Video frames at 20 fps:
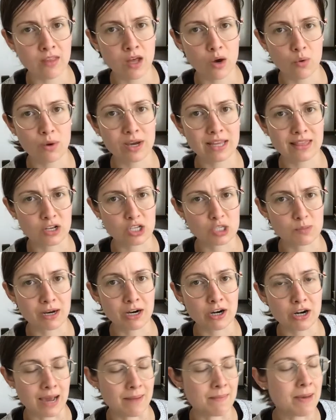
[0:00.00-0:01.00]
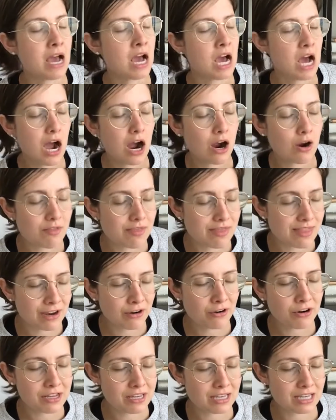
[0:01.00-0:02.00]
that weight loss paradigm are
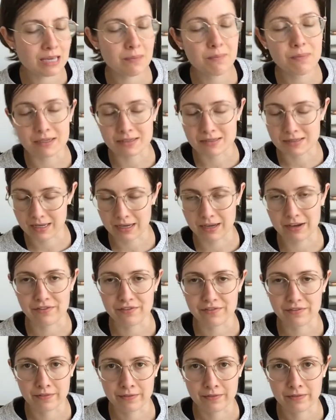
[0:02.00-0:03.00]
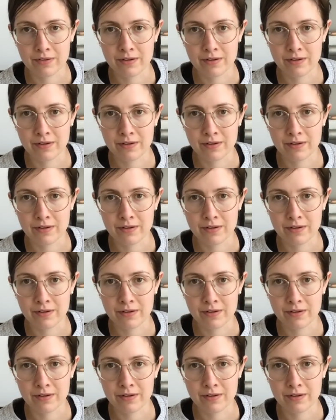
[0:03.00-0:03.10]
there to keep you safe.